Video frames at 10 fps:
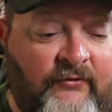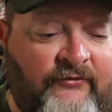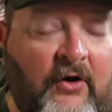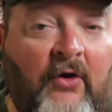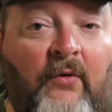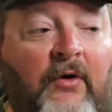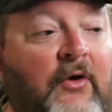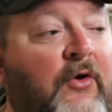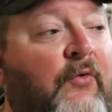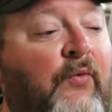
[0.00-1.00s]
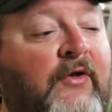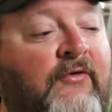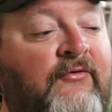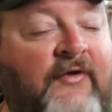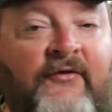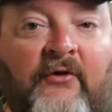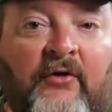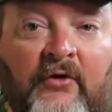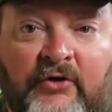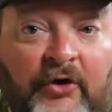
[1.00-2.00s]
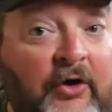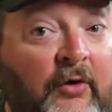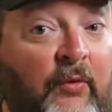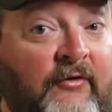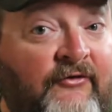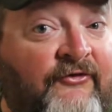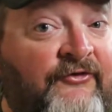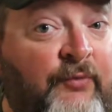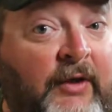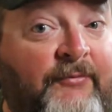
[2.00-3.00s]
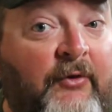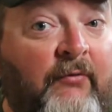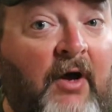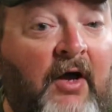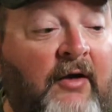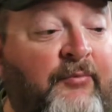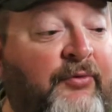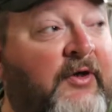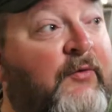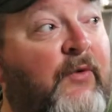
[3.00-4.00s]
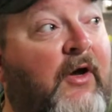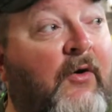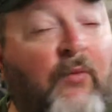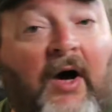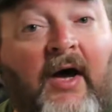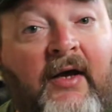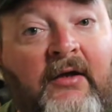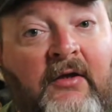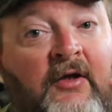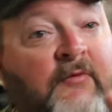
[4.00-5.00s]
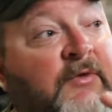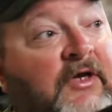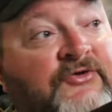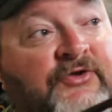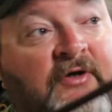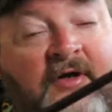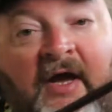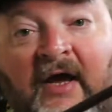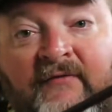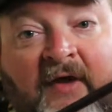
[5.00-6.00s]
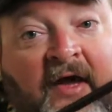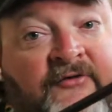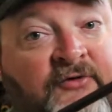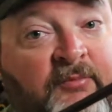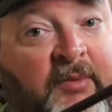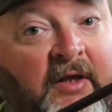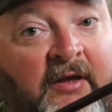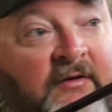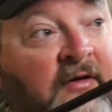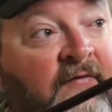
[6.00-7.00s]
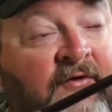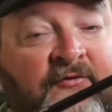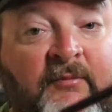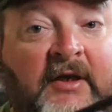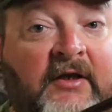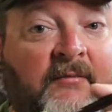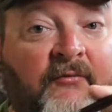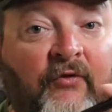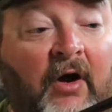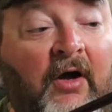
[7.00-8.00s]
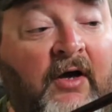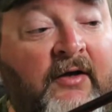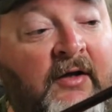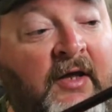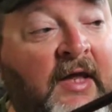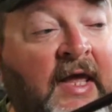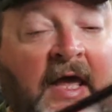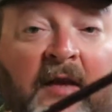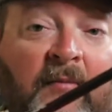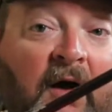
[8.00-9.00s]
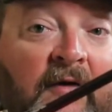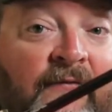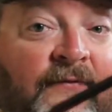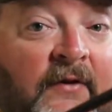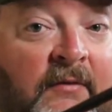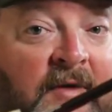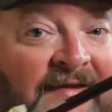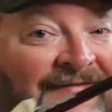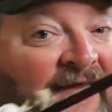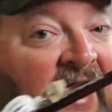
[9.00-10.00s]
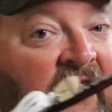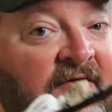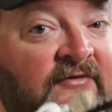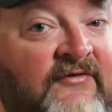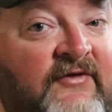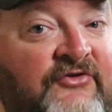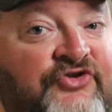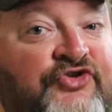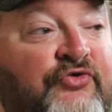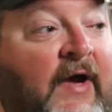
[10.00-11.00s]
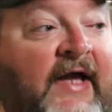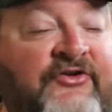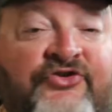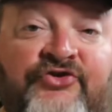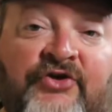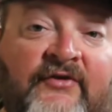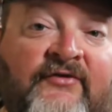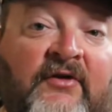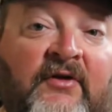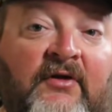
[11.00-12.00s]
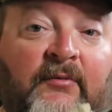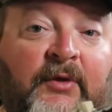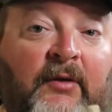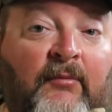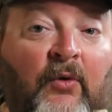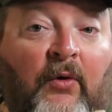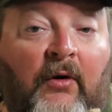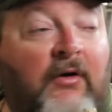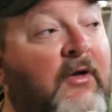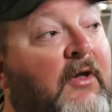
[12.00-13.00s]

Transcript: So when you set the hook, you're gonna to want to sweep the rod pretty well. Why? Because you're gonna have extra bend of this medium rod and monofilament tends to stretch just a little bit more.